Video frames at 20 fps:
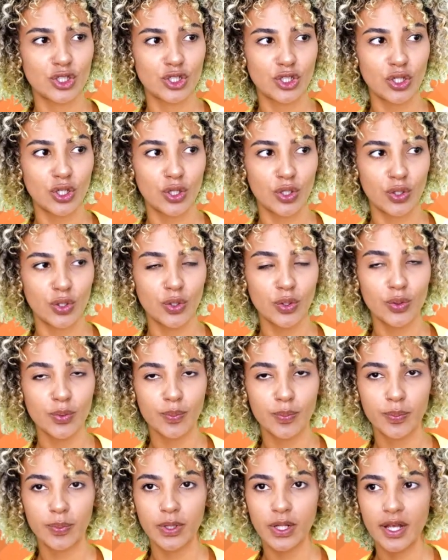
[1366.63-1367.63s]

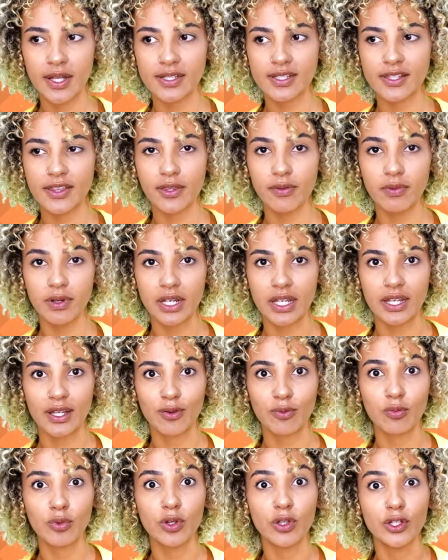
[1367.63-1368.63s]
2 plus
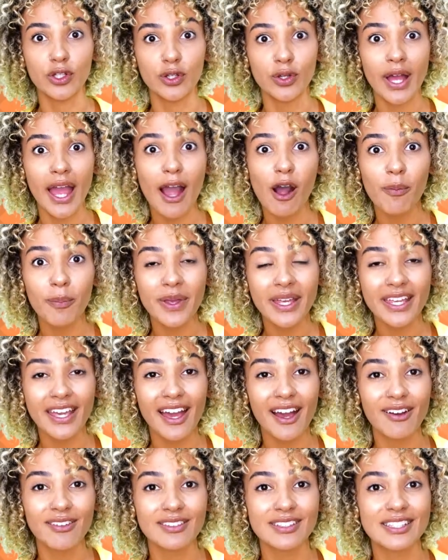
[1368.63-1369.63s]
3. Will you help me
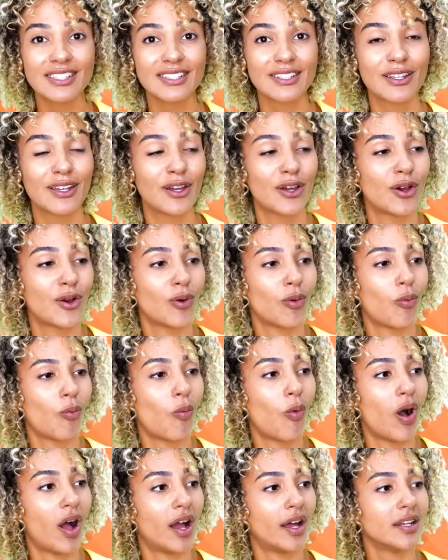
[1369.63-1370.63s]
count?
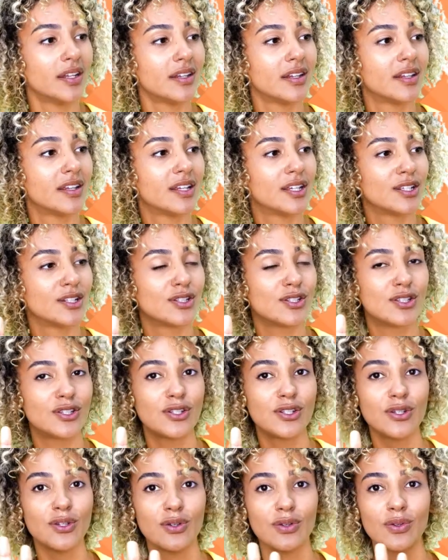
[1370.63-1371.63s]
1,
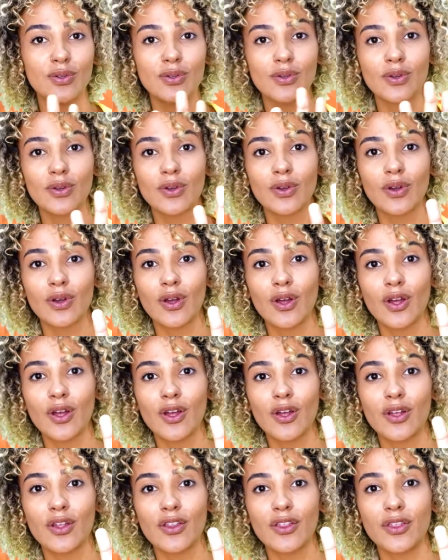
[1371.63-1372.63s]
2,
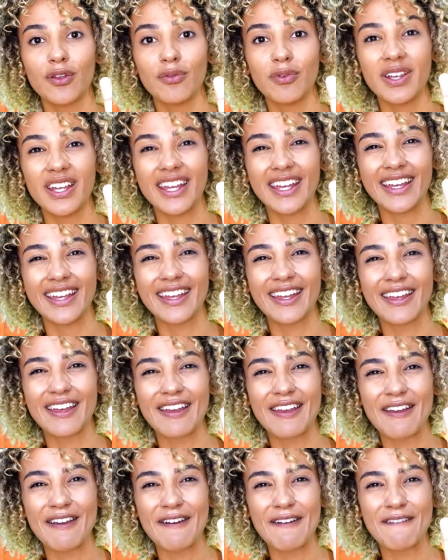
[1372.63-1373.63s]
3,
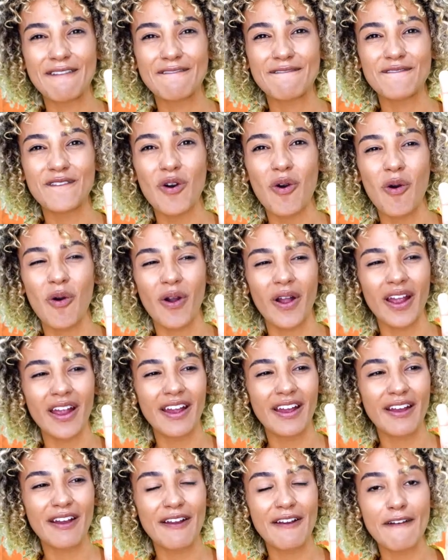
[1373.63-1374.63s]

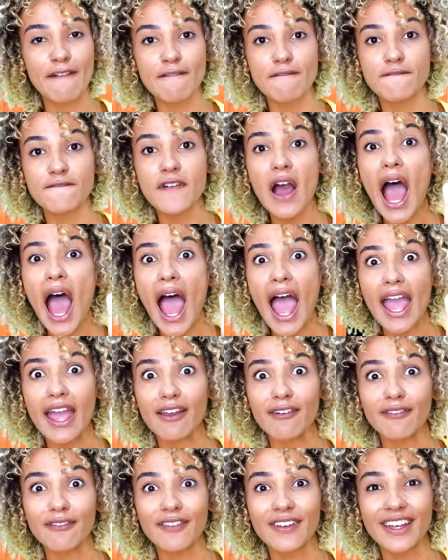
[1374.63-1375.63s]
4,
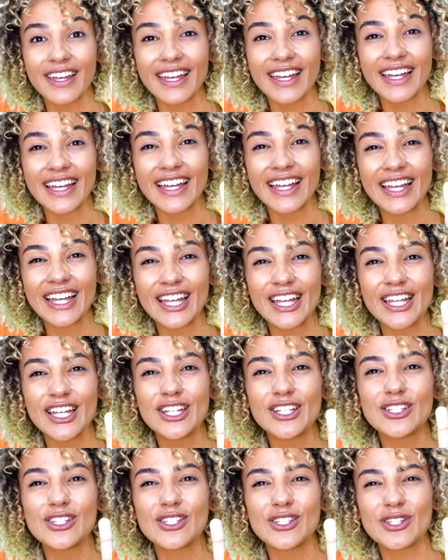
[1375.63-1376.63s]
5.
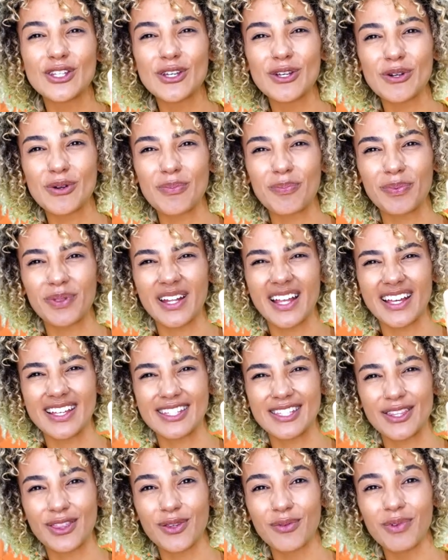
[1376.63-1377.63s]
2
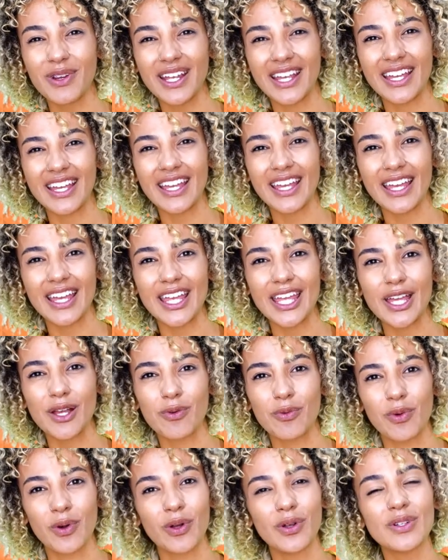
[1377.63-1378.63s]
plus 3
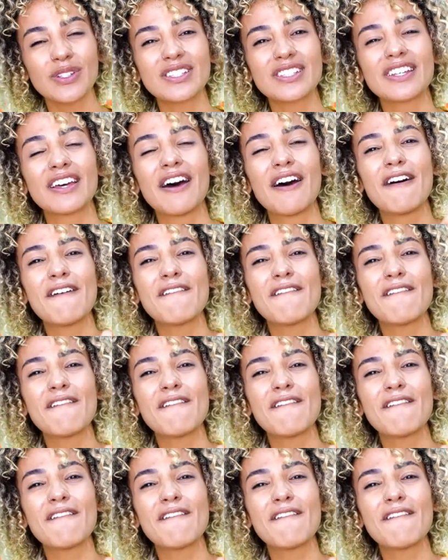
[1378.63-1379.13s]
equals